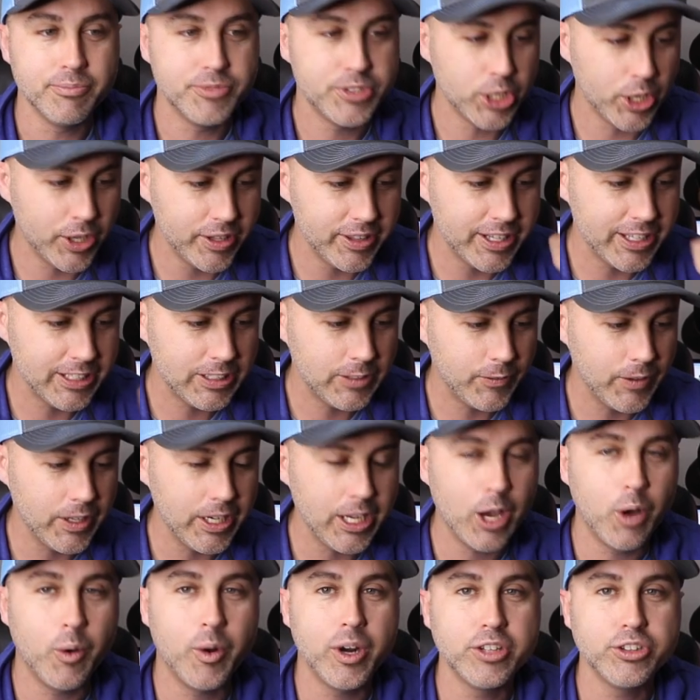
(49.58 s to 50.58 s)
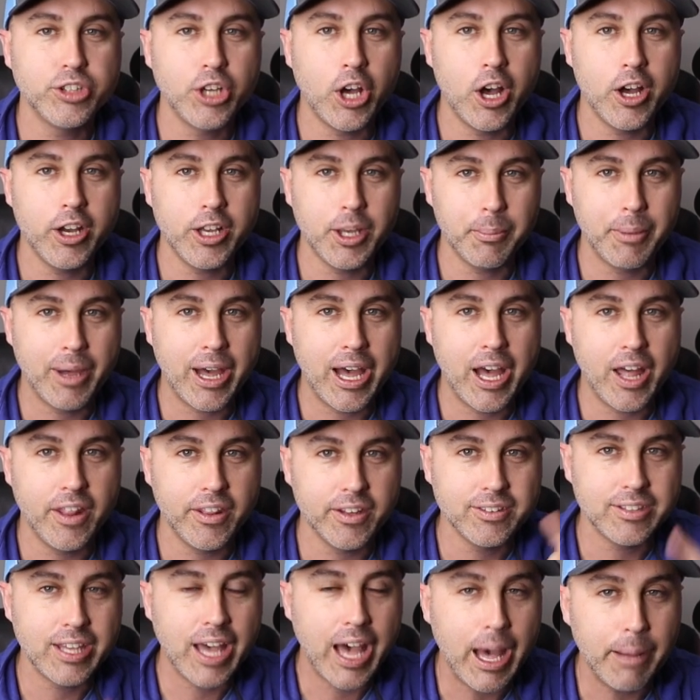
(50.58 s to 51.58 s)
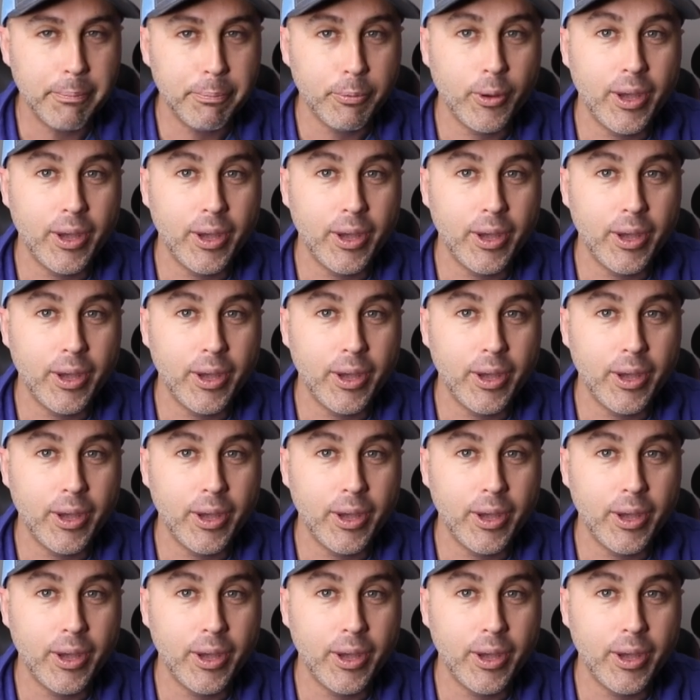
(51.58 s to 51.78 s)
So in this video, I want to talk about the top